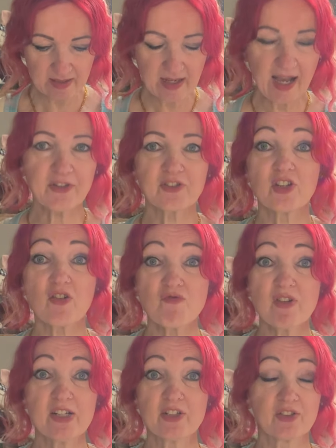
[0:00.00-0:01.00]
Had
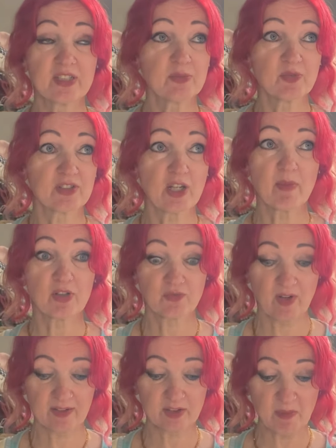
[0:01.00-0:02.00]
really good, this was so much
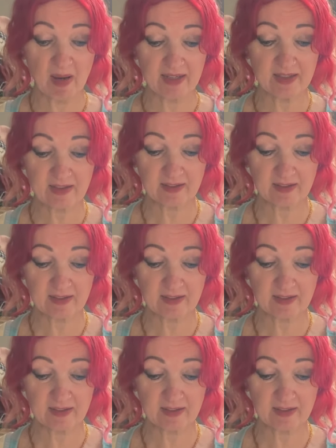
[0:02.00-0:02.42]
fun to make,